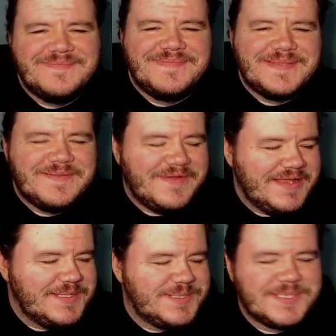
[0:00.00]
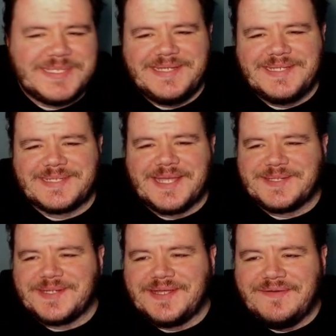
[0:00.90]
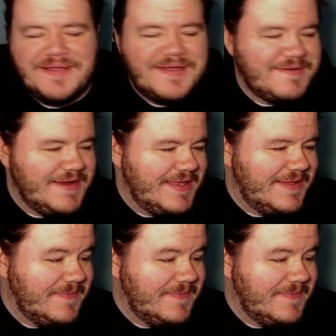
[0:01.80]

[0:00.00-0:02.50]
A very interesting discussion going on right now.